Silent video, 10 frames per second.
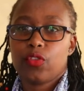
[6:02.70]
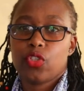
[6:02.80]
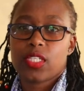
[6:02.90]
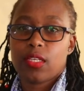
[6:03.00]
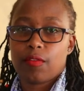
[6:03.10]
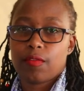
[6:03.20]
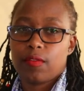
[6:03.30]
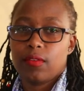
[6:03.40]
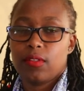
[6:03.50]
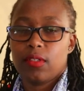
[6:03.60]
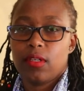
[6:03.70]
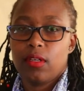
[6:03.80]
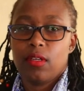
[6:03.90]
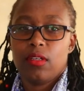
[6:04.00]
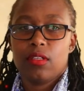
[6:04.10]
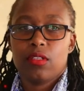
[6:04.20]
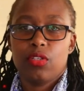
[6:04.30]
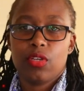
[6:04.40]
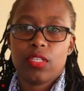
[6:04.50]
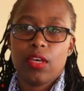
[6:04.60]
Joseph.
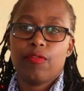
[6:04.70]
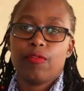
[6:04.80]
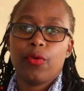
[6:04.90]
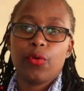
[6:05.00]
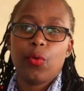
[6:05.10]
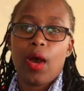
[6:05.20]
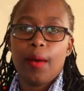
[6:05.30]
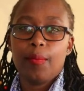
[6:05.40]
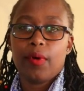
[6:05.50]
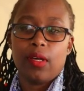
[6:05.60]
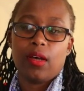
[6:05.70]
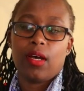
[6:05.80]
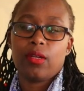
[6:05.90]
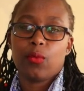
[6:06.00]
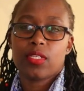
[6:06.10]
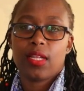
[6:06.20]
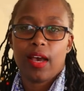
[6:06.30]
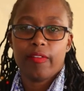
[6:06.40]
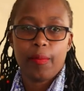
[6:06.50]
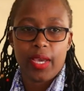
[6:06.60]
Joseph grew up and was
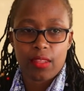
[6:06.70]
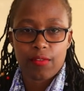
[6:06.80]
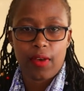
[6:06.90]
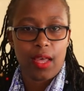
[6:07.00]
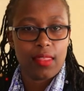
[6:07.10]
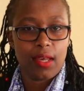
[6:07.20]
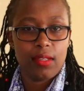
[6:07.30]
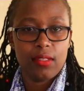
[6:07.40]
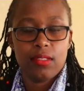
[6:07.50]
loved by the father,